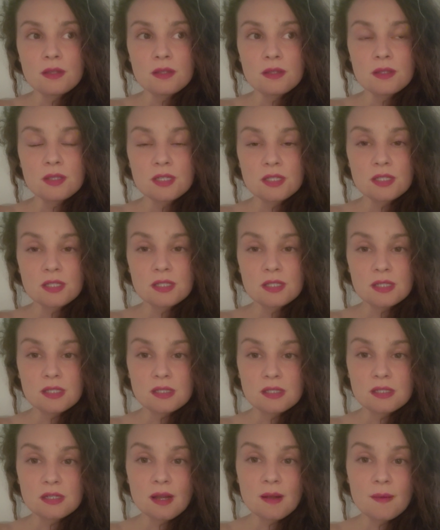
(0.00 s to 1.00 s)
the
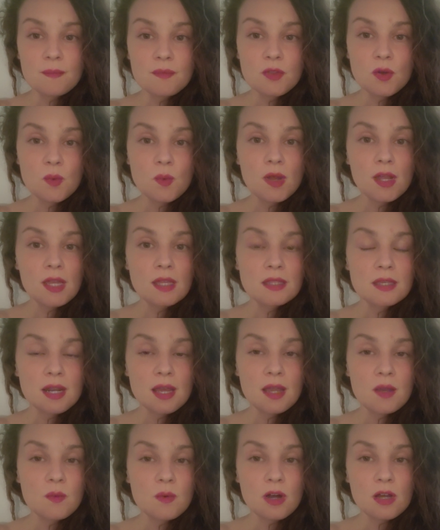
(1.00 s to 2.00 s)
system the way that
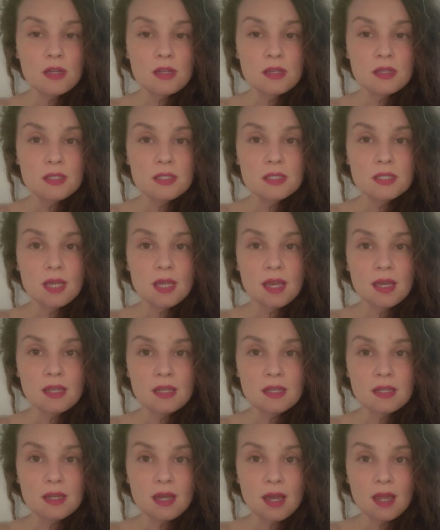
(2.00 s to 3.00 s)
I was,
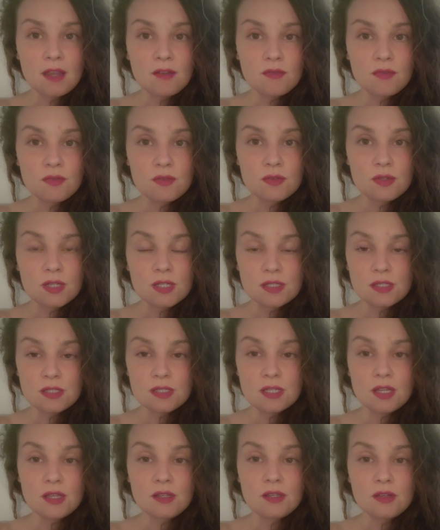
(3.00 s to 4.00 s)
and I've
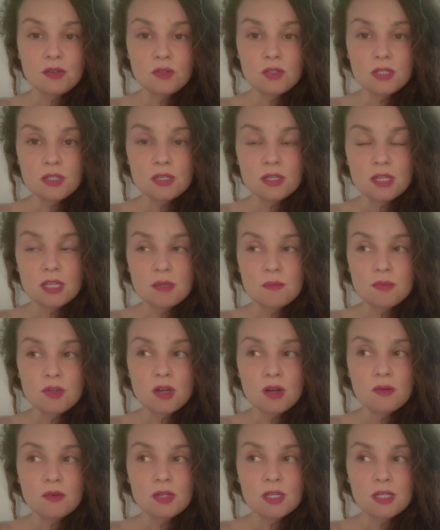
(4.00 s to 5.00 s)
continued to keep
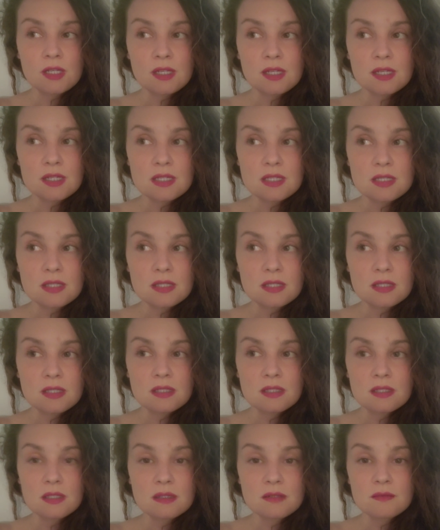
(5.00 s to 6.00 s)
going,
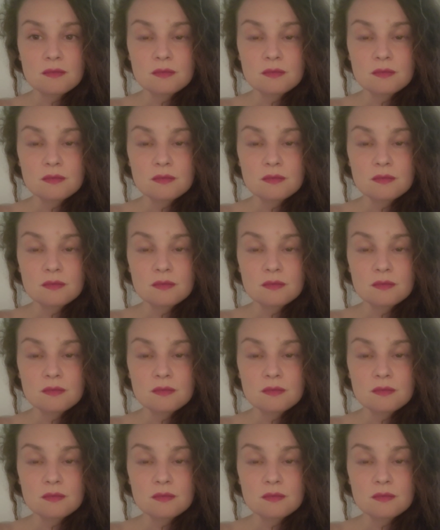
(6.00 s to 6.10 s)
is,